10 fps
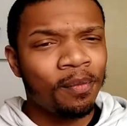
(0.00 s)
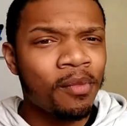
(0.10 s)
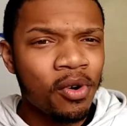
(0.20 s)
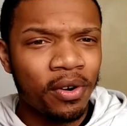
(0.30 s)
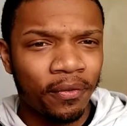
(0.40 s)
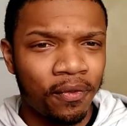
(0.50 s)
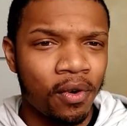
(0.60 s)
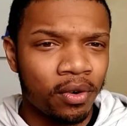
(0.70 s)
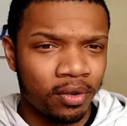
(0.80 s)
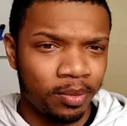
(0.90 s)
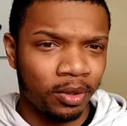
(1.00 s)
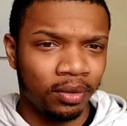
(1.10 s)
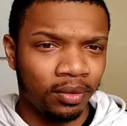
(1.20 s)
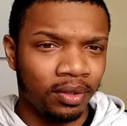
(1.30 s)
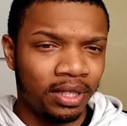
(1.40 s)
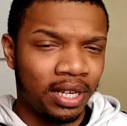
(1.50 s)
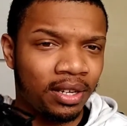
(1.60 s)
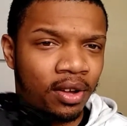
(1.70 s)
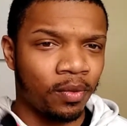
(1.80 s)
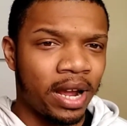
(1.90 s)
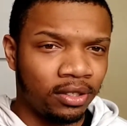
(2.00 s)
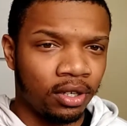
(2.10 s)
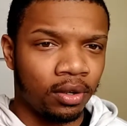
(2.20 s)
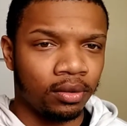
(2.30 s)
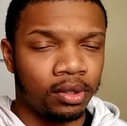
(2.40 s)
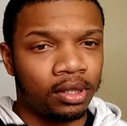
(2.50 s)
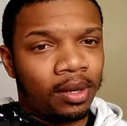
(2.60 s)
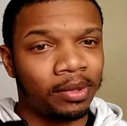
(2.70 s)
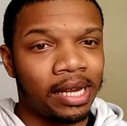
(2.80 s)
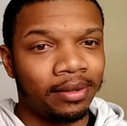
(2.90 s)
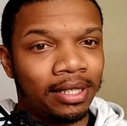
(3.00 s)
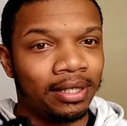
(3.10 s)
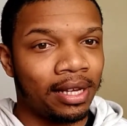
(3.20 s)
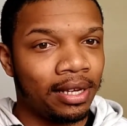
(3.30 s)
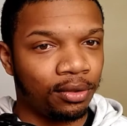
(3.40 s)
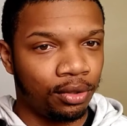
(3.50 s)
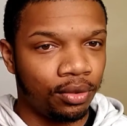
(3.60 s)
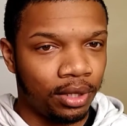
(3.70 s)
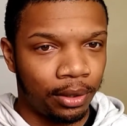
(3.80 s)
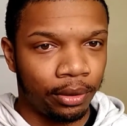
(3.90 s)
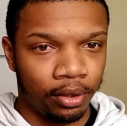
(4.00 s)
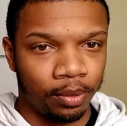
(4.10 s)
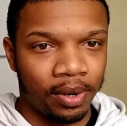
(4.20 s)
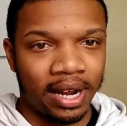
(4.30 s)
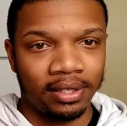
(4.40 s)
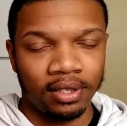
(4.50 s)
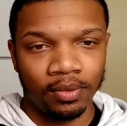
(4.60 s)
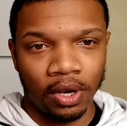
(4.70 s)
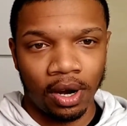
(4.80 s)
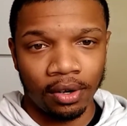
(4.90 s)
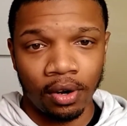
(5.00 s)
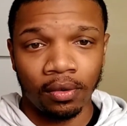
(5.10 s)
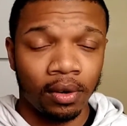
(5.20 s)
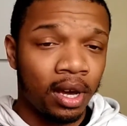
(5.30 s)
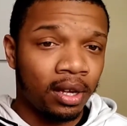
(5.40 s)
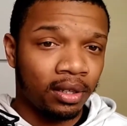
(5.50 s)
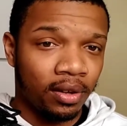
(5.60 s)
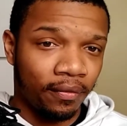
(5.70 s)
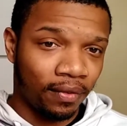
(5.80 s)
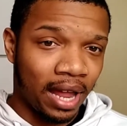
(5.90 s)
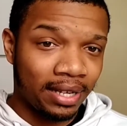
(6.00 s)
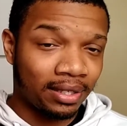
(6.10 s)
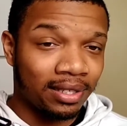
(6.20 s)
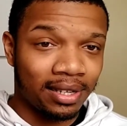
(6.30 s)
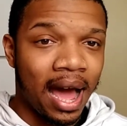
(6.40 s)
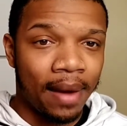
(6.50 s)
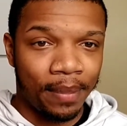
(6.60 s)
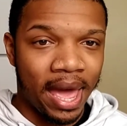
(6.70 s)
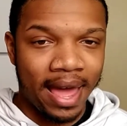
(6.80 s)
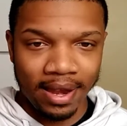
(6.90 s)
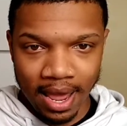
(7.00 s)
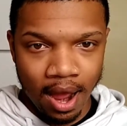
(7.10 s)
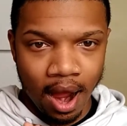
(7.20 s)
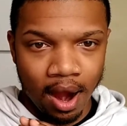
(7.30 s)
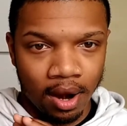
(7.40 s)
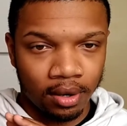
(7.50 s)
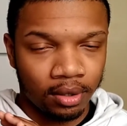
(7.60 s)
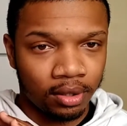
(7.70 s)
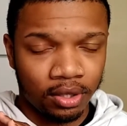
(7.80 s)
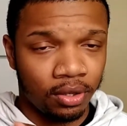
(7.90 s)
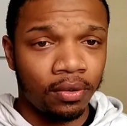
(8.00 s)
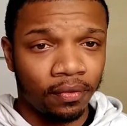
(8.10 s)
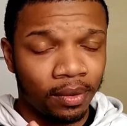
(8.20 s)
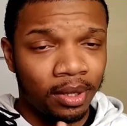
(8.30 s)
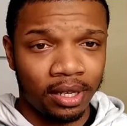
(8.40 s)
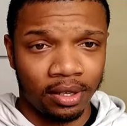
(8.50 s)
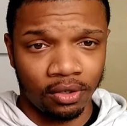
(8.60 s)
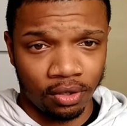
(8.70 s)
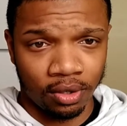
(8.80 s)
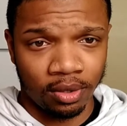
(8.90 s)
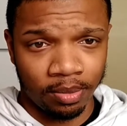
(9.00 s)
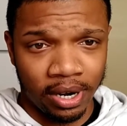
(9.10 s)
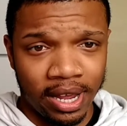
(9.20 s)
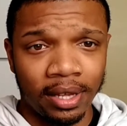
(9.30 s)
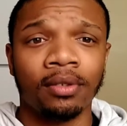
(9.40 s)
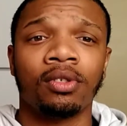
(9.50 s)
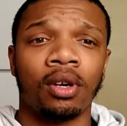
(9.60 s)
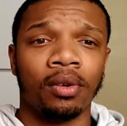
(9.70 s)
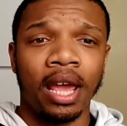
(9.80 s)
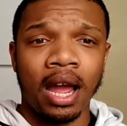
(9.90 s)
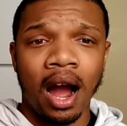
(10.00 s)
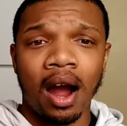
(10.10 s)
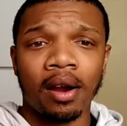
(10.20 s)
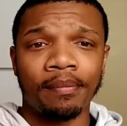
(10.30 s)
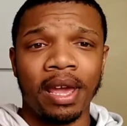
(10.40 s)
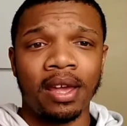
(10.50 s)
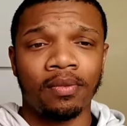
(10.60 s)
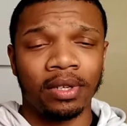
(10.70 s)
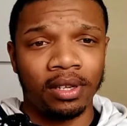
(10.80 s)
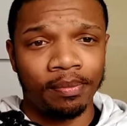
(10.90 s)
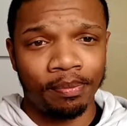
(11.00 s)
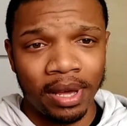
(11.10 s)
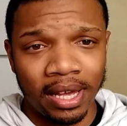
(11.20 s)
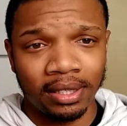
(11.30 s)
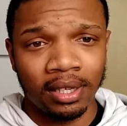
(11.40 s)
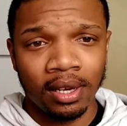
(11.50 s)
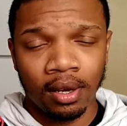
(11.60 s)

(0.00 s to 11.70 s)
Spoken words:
more affordable than the retros. Sometimes these things do get a little pricey. We all know the flights is not bad. They are still from the Air Jordan brand, so they are made with the best